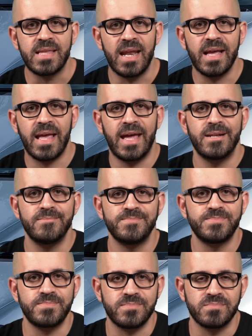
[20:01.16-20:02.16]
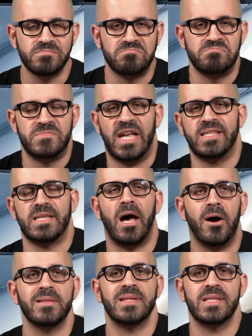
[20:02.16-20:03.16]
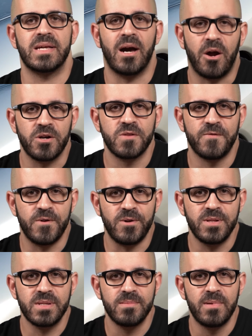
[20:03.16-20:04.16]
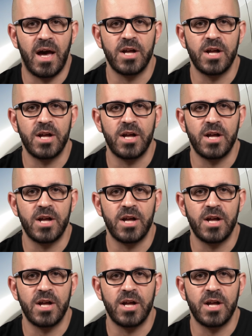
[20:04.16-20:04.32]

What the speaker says: Then again, that's hardly the car's fault.